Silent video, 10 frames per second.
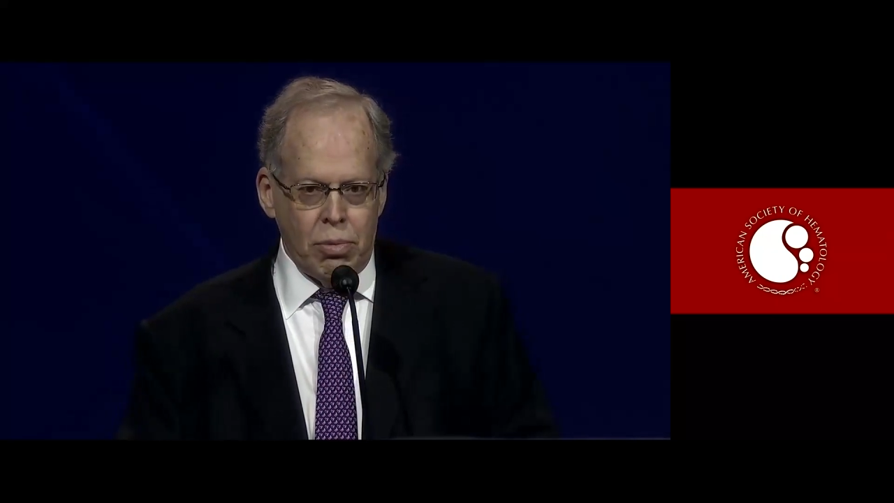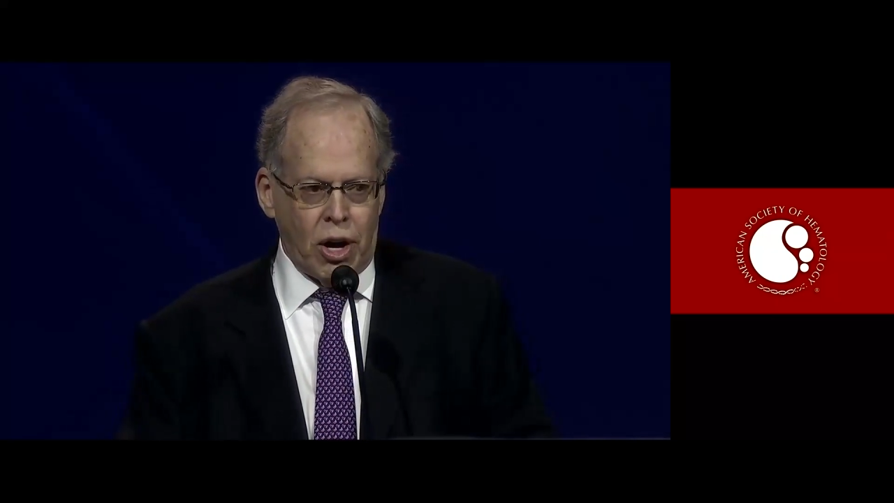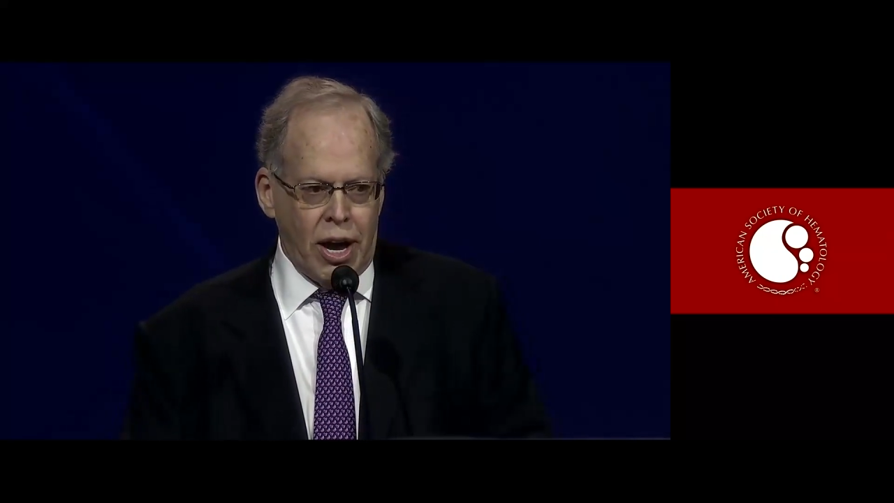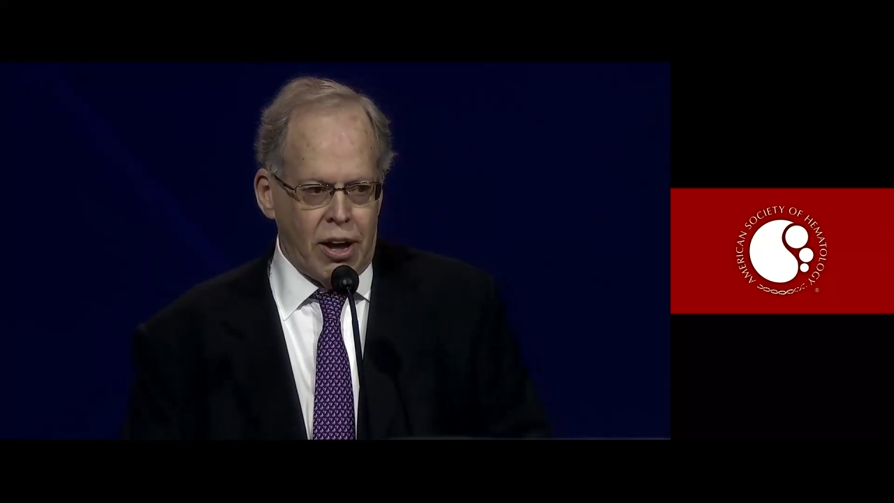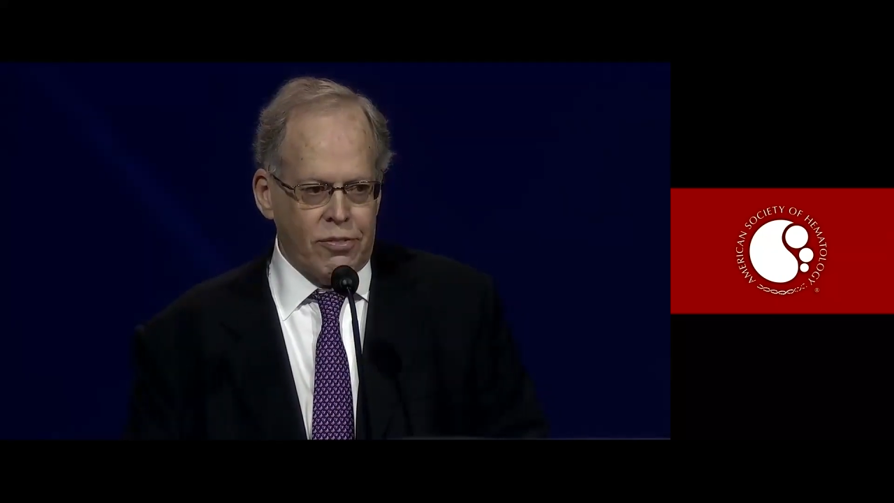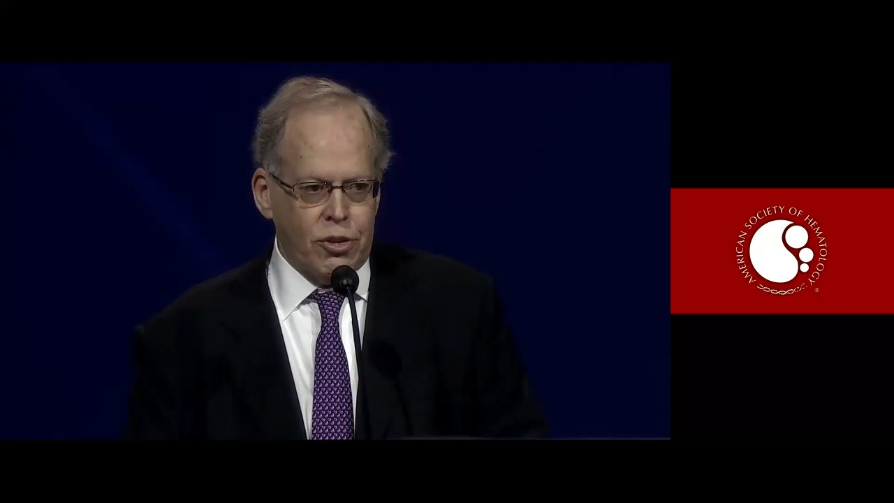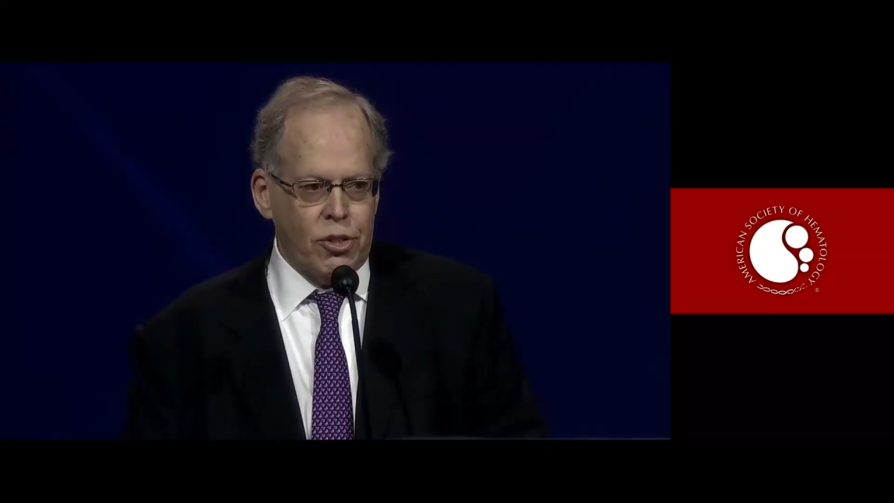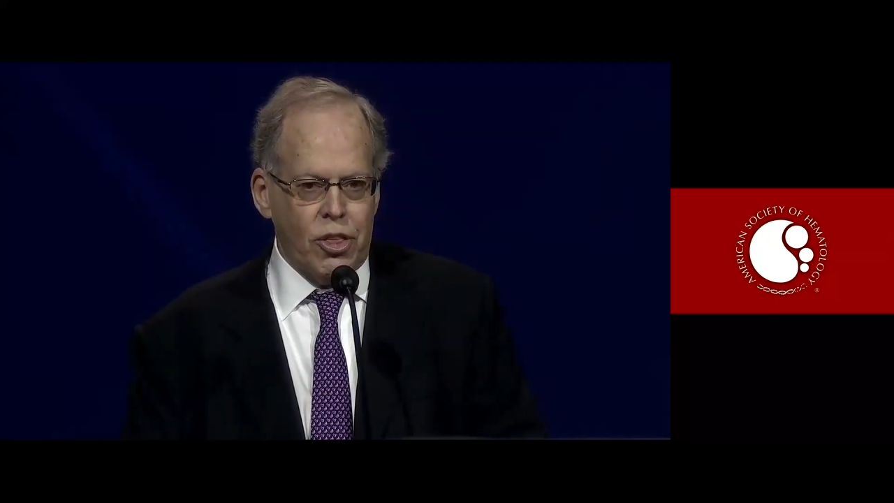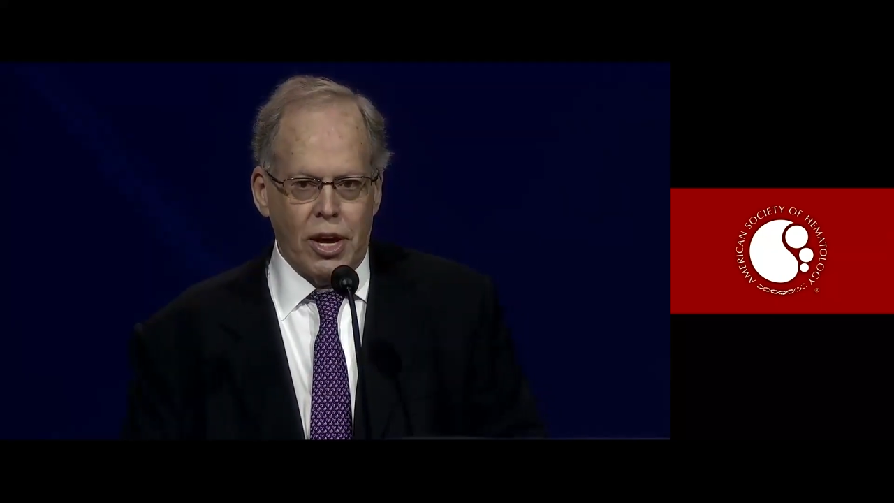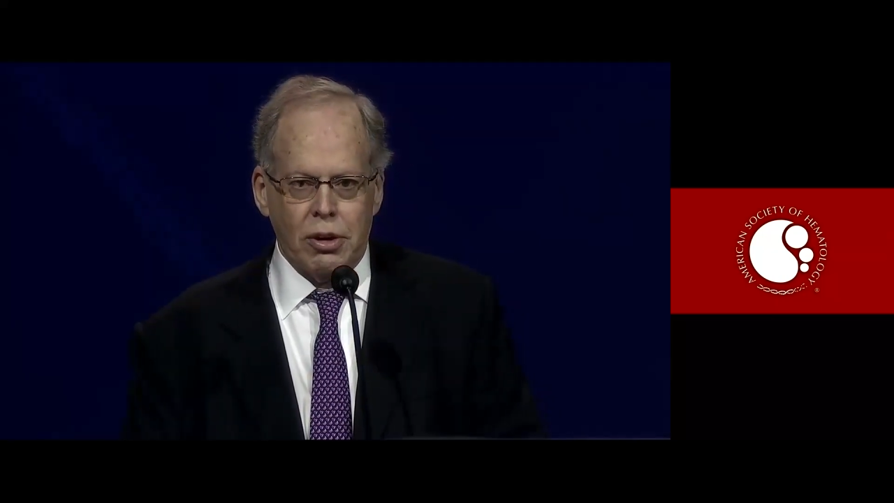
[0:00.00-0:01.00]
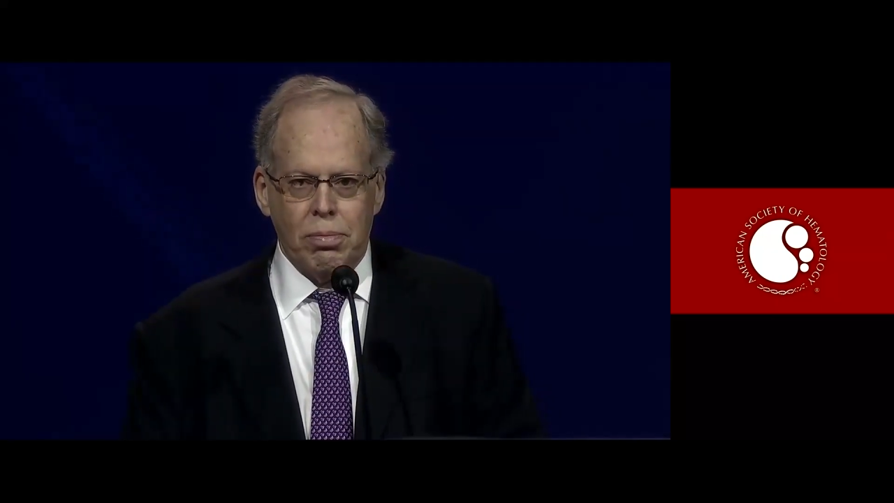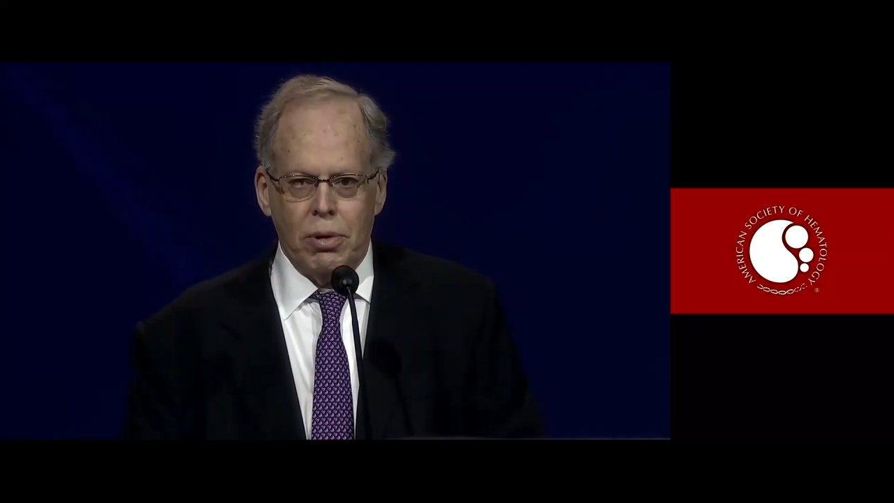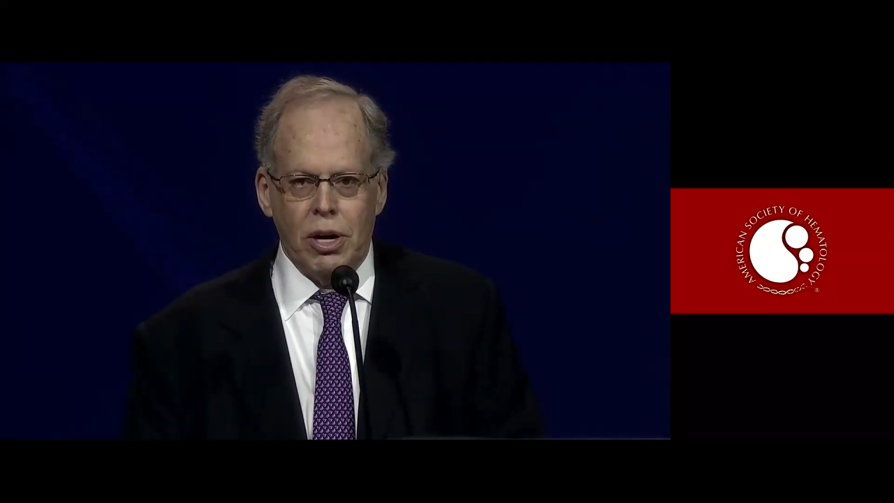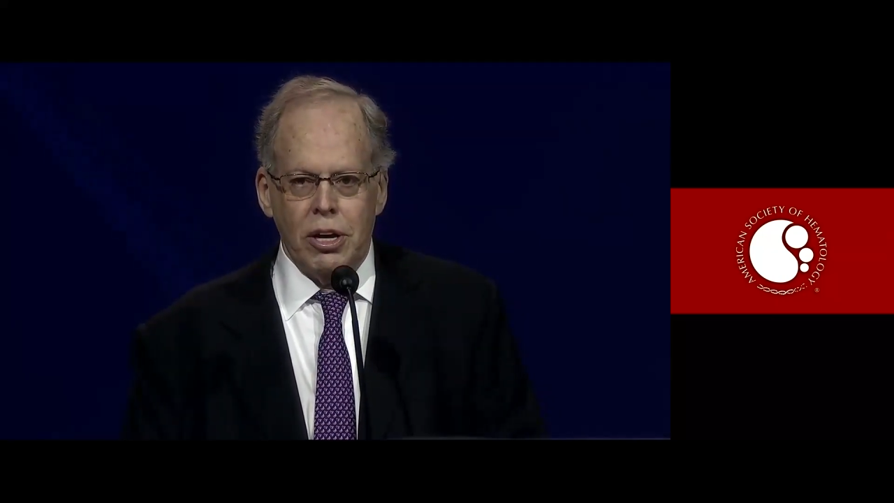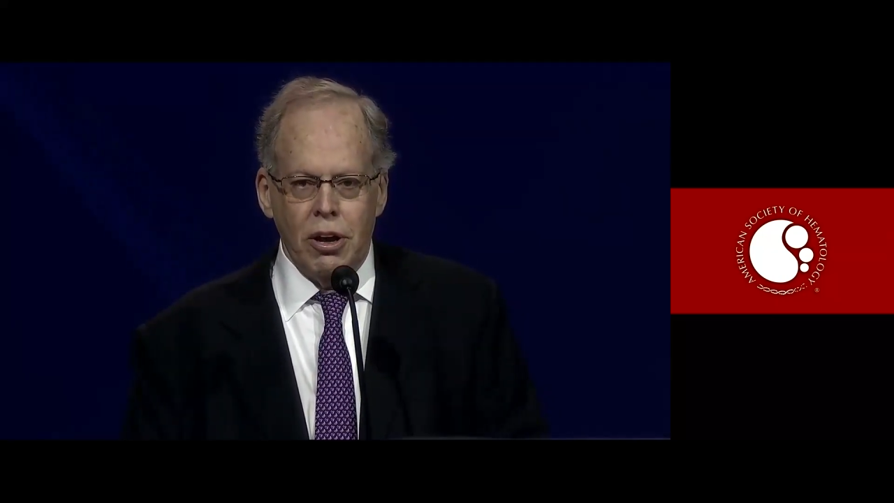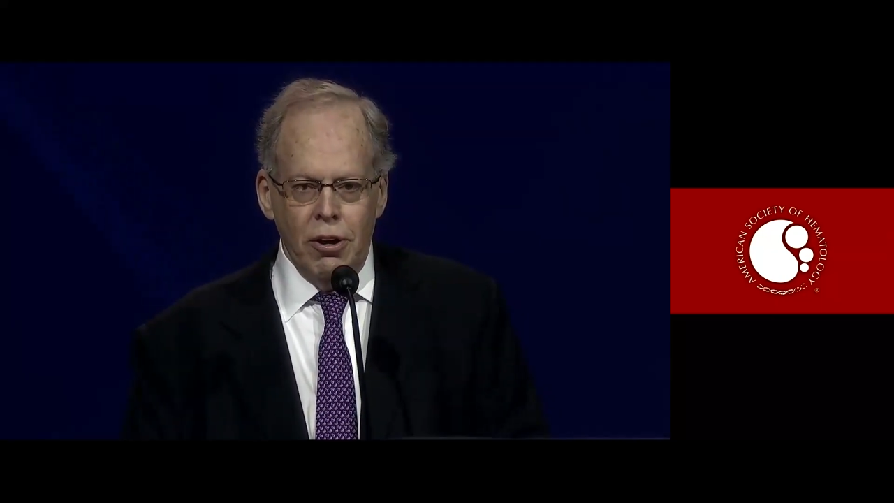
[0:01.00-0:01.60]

but I have to thank my